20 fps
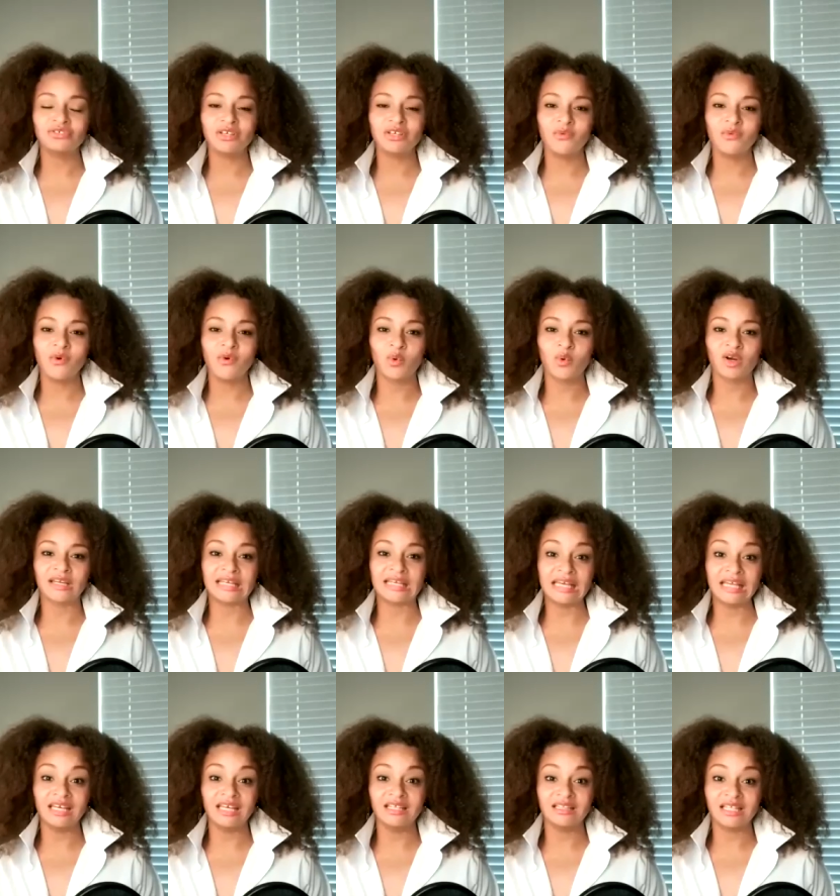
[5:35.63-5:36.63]
usually when we're
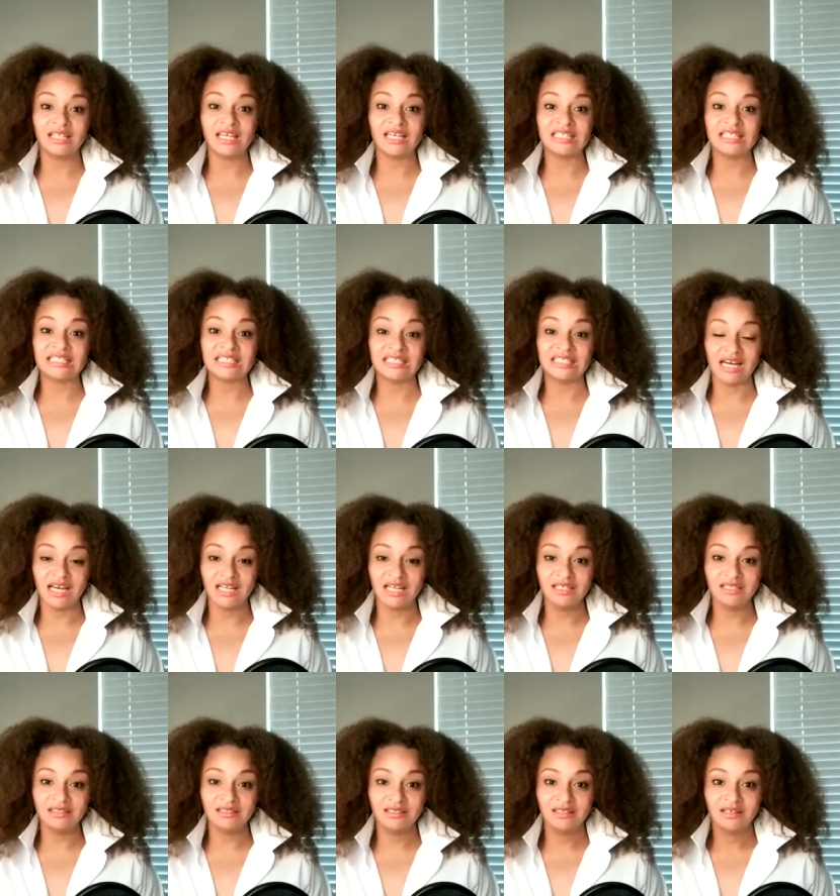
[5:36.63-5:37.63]
getting things
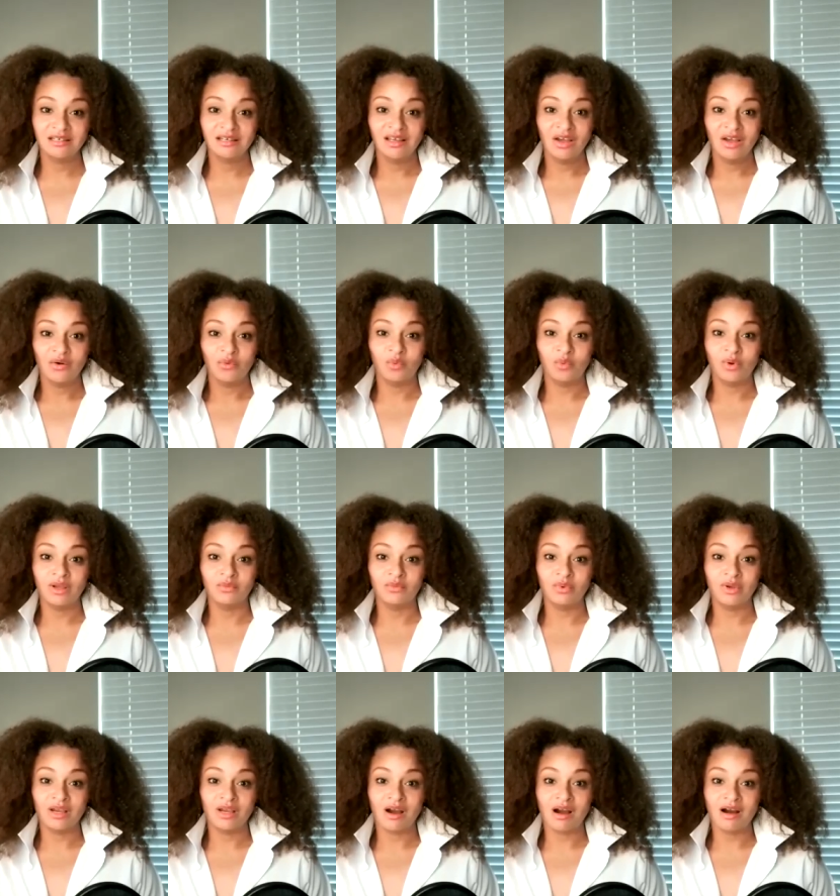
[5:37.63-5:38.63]
done, when
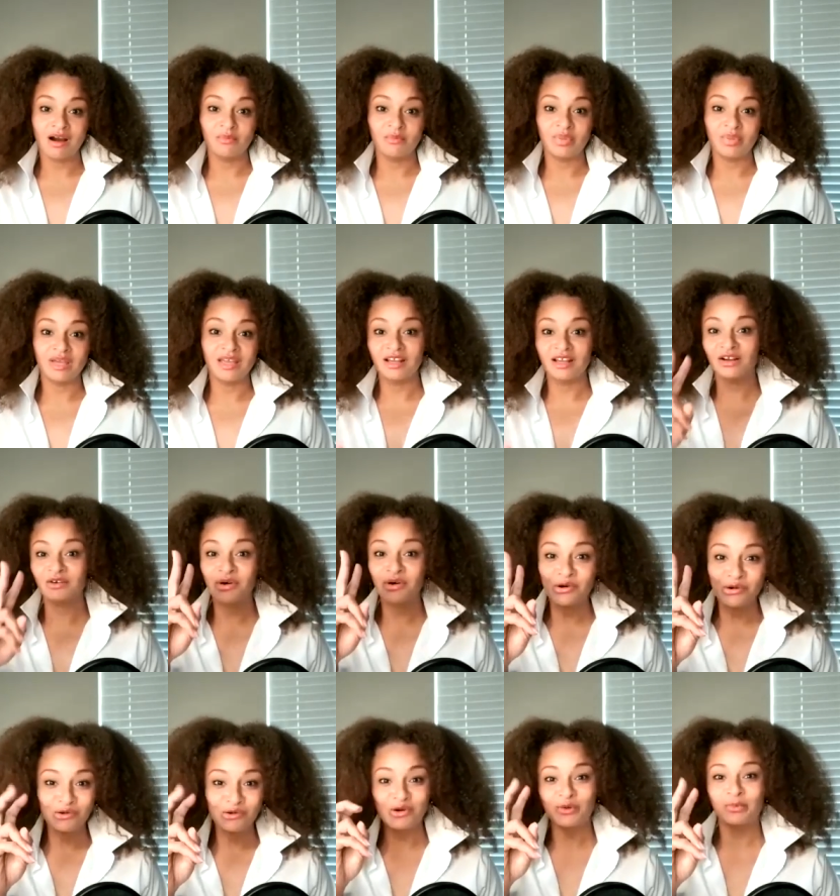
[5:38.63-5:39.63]
we are being
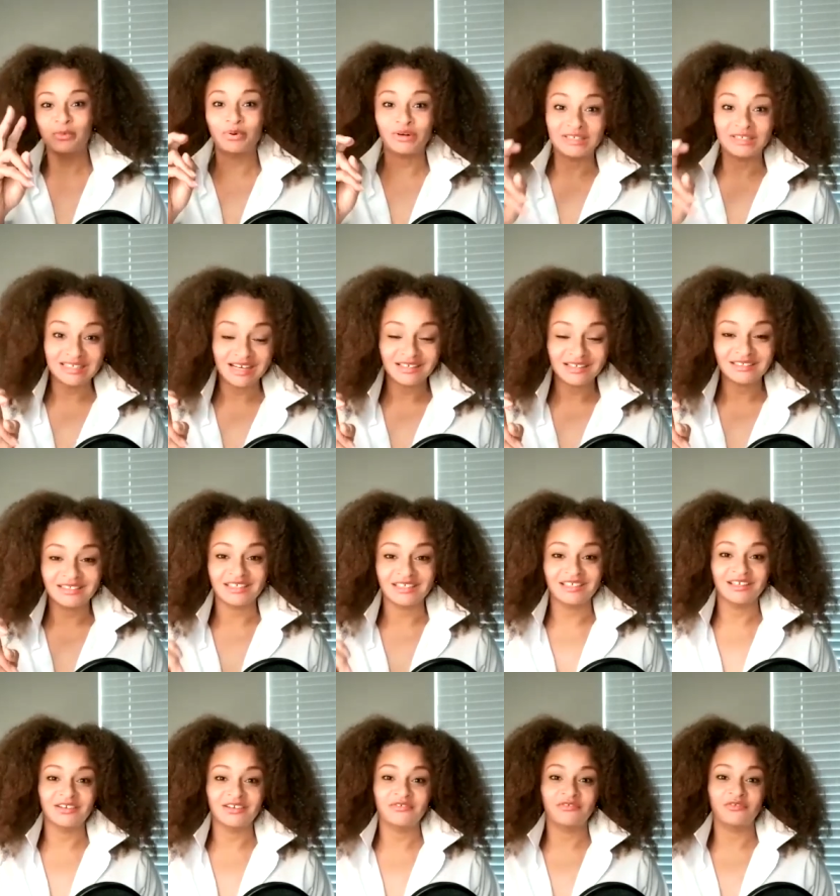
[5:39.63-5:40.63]
quote unquote
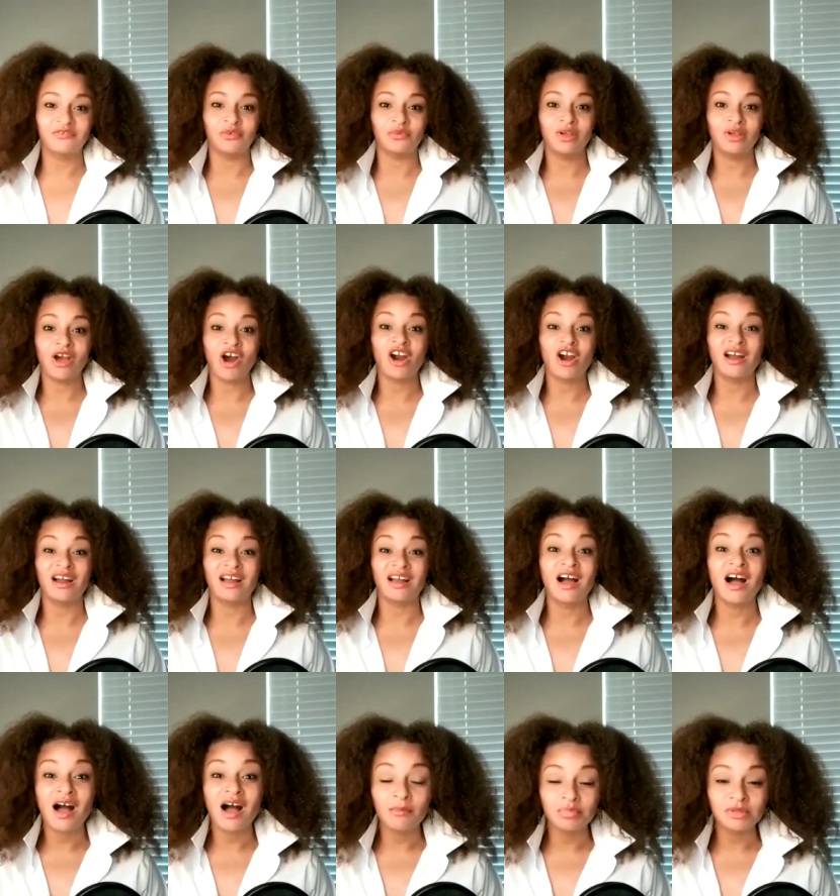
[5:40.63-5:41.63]
productive, we are
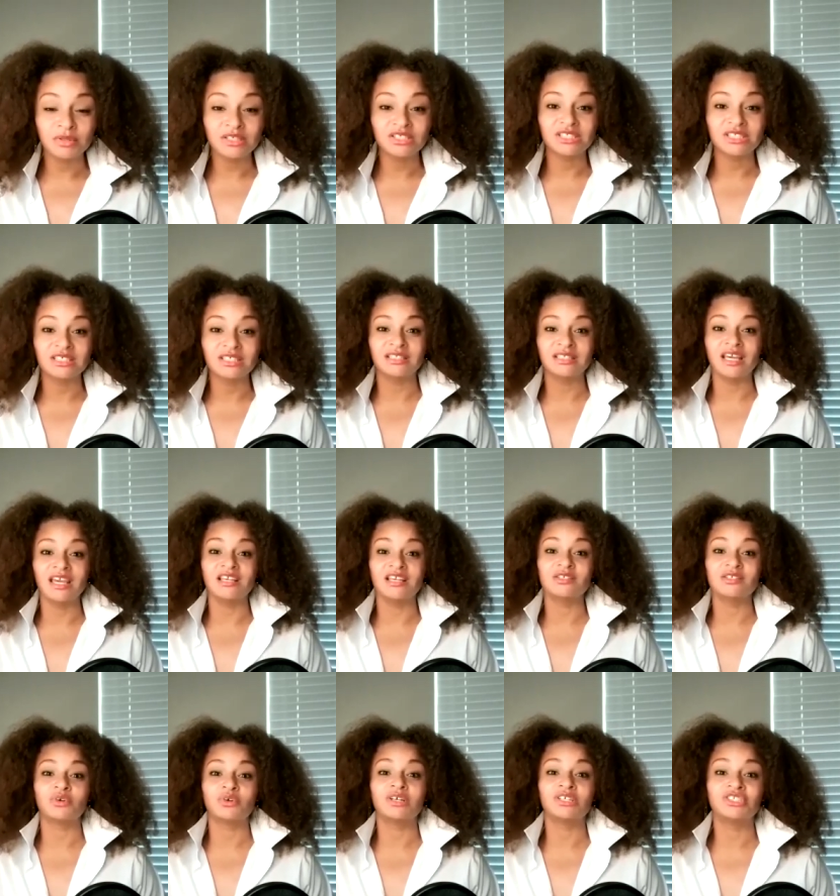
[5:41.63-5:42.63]
accomplishing
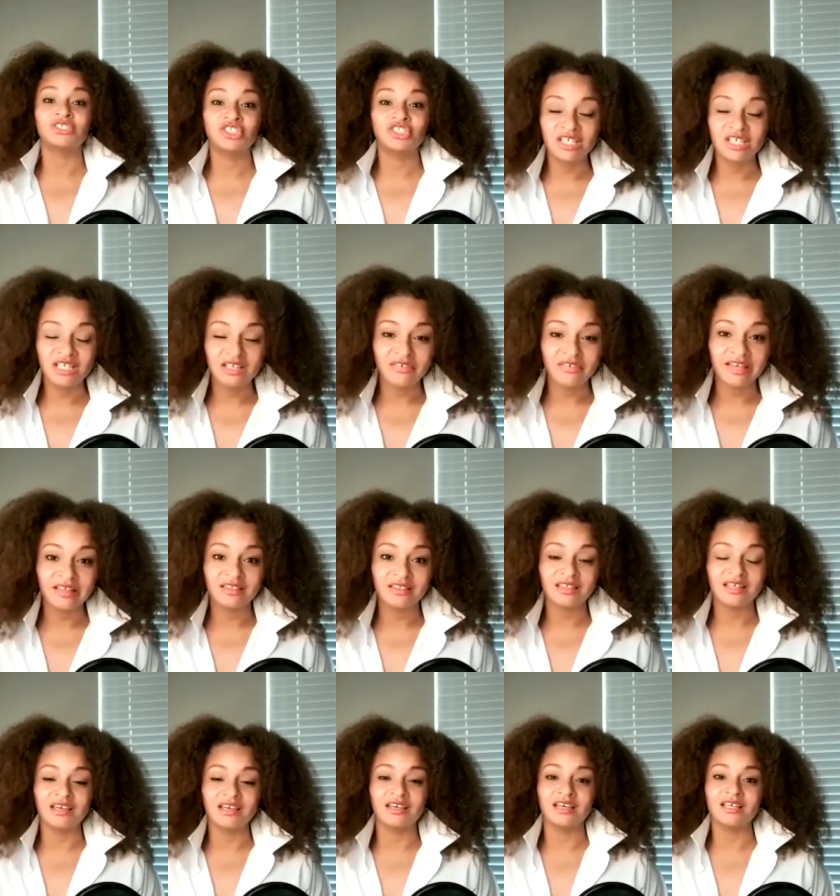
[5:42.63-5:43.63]
things, we're achieving
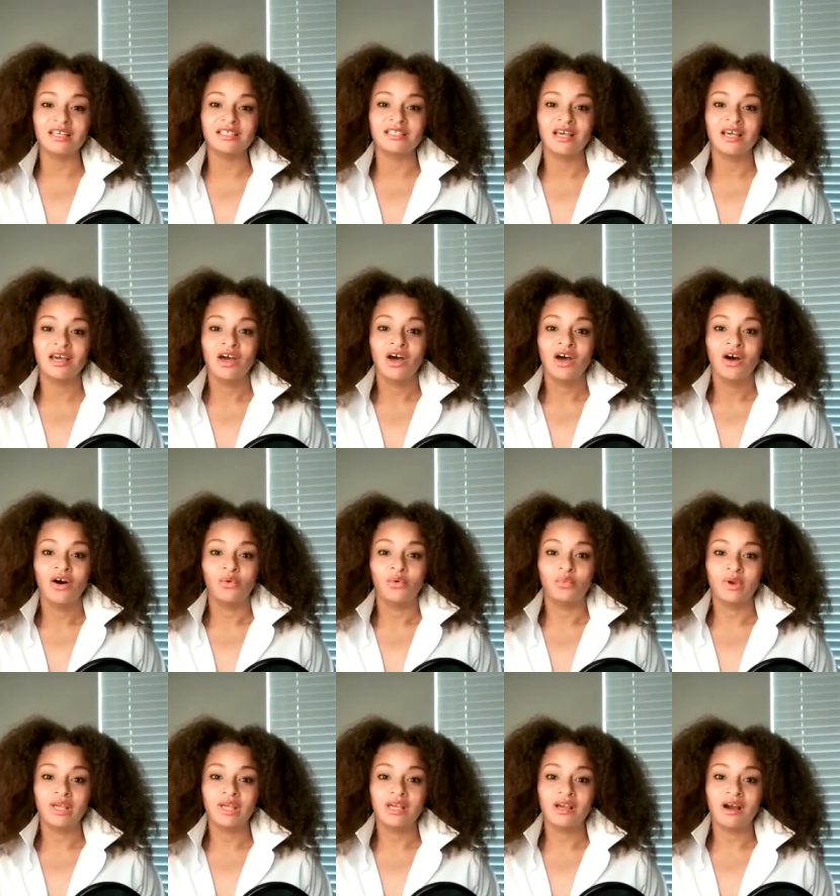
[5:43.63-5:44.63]
things,
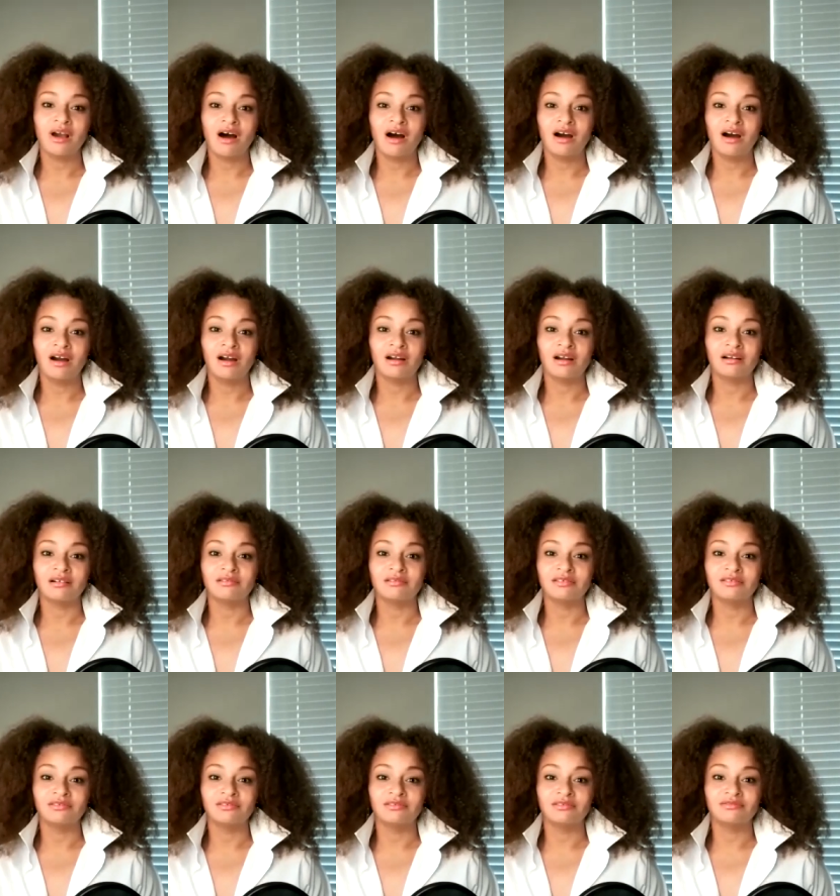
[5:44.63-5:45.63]
we mm-hmm. are
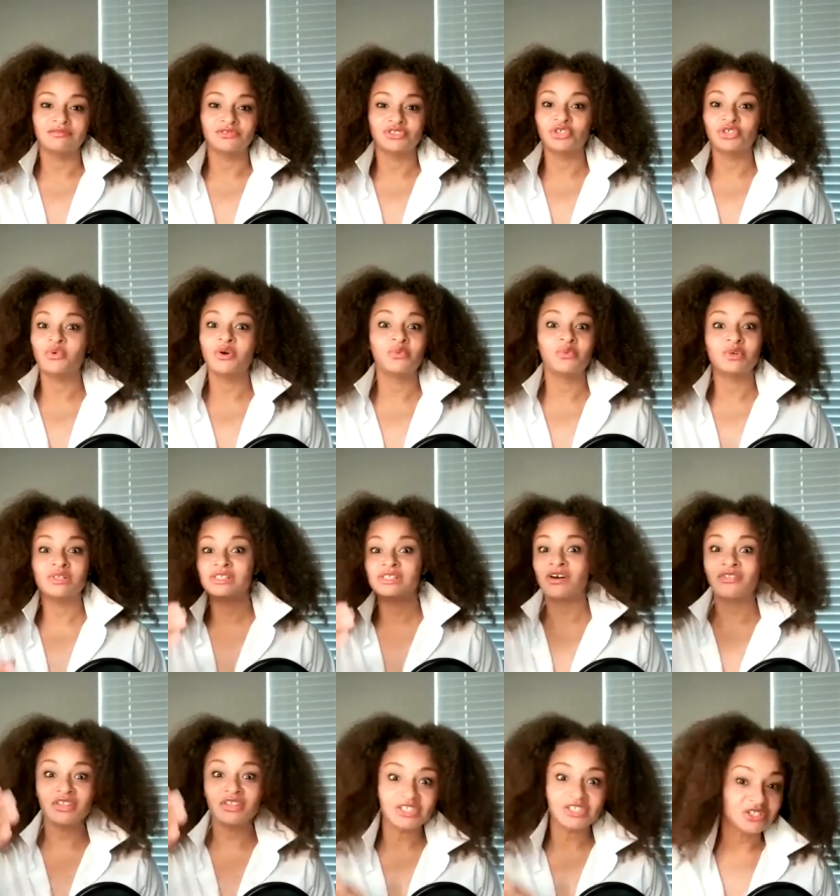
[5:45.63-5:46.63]
doing what's
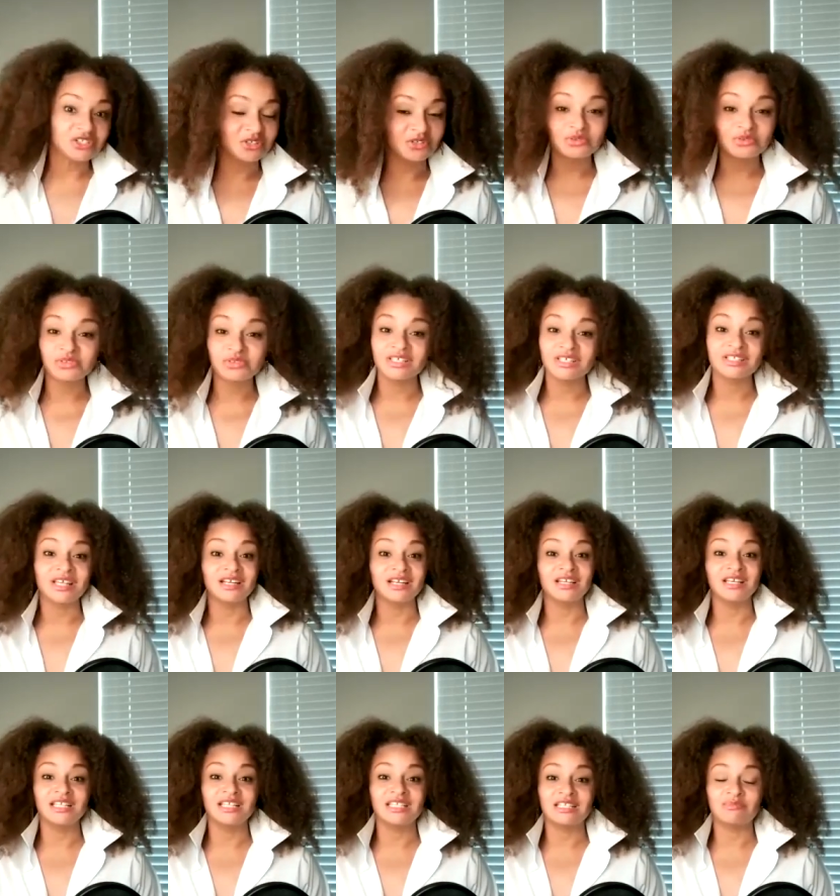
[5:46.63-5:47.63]
on the to do list that
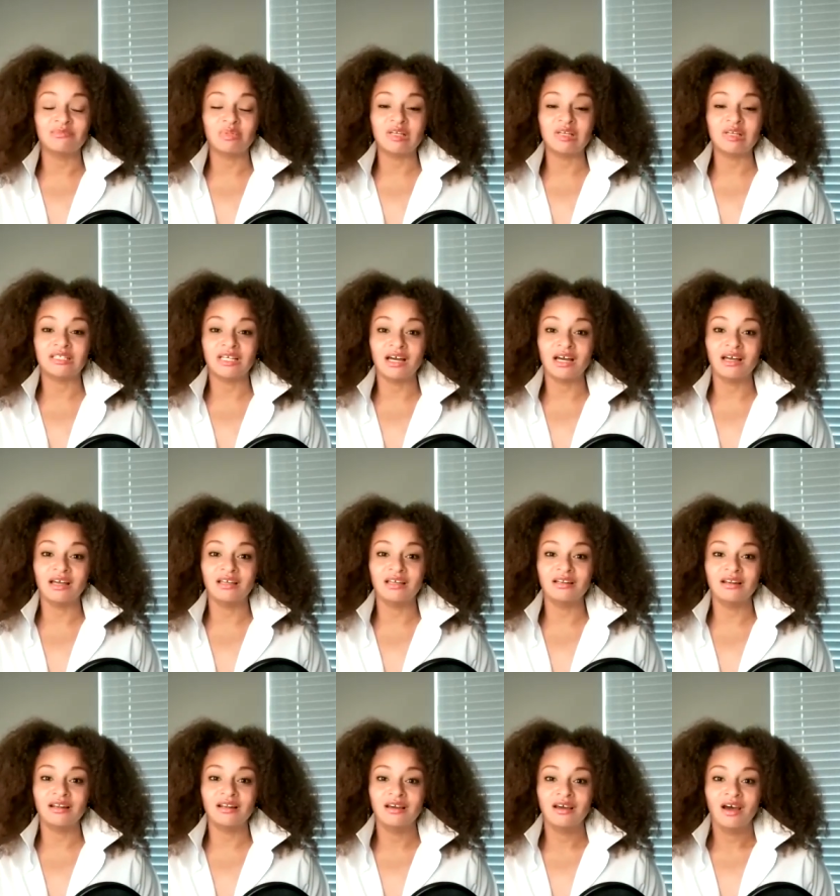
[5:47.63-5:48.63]
needs to be
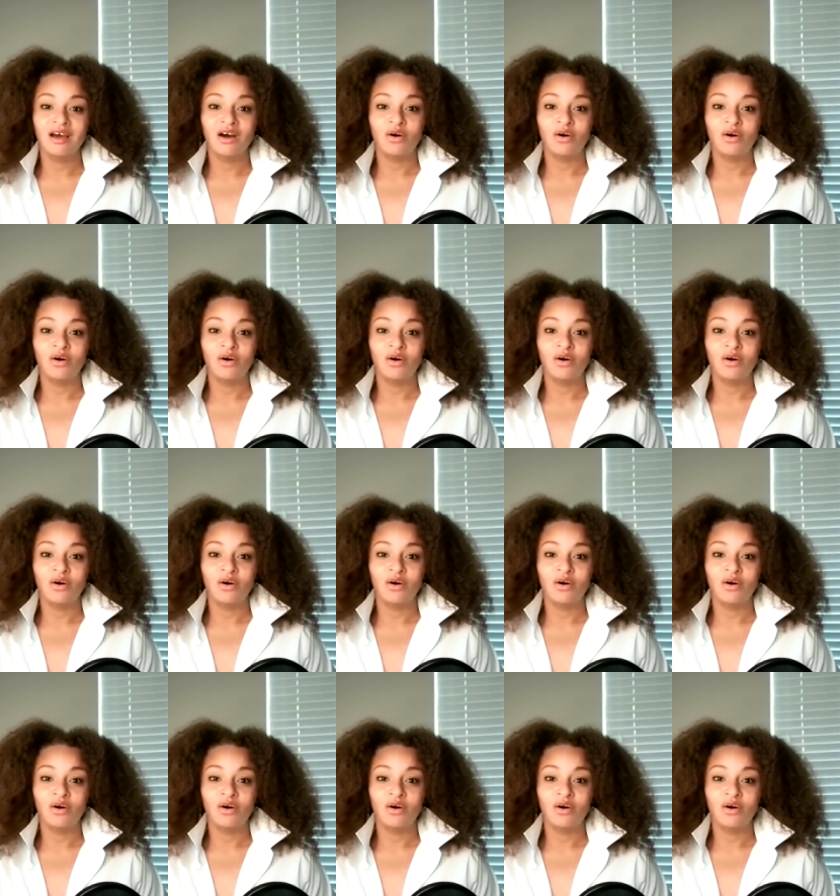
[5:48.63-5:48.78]
done.